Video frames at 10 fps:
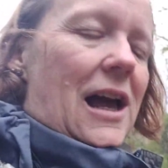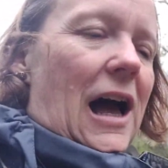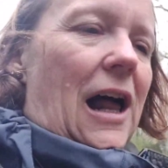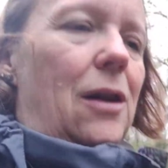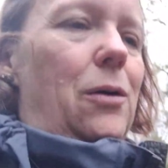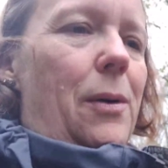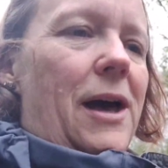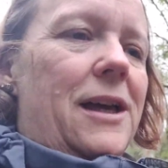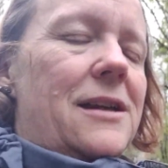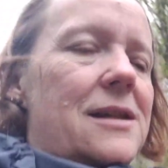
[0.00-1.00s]
I'll
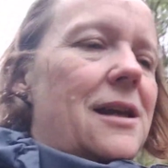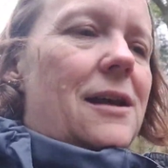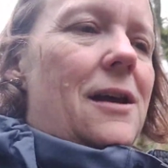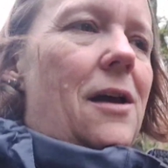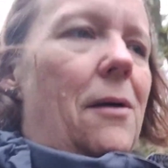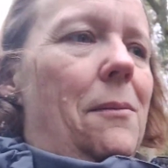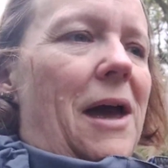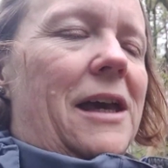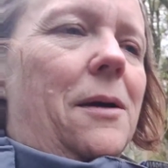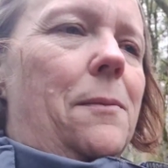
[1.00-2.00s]
always
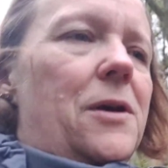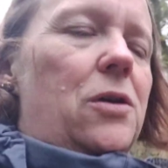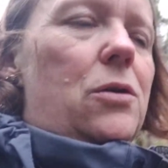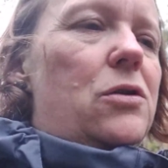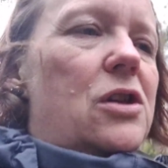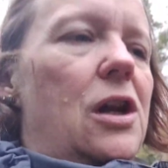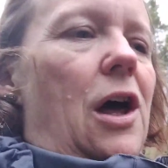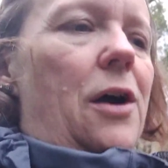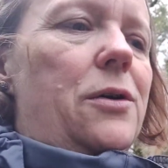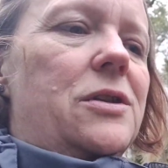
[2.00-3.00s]
make a huge
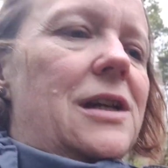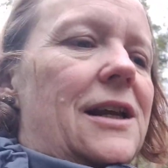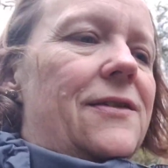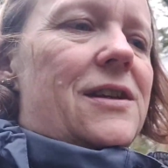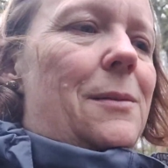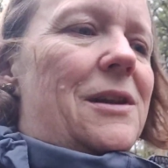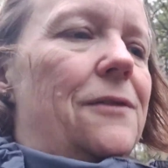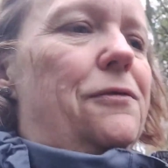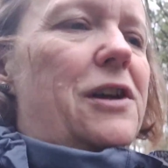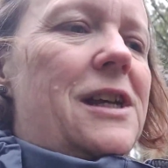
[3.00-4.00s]
load and leave some in the
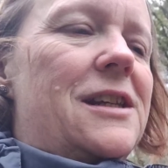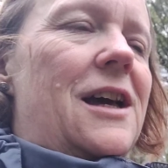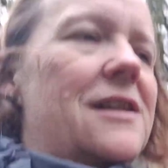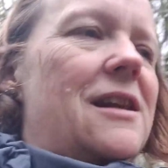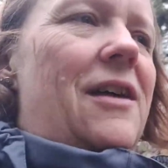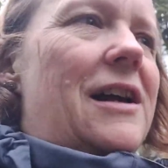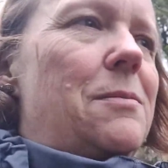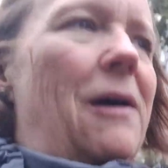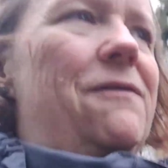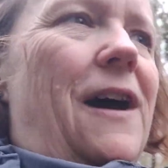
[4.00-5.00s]
freezer, so that's
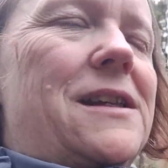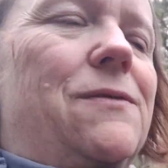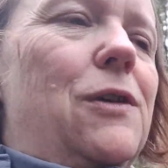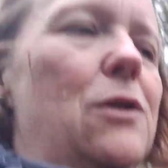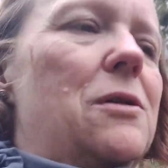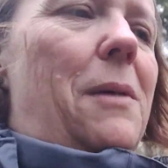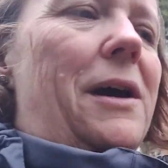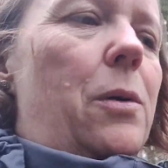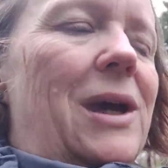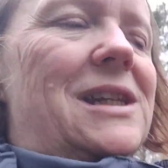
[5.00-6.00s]
my fast food and my
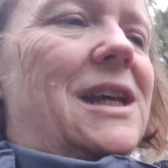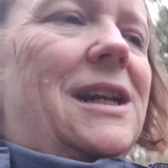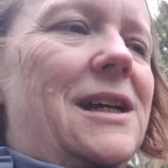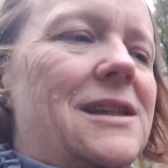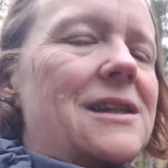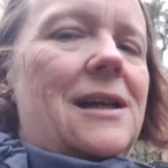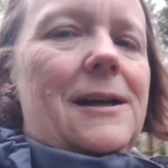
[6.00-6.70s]
quick dinners.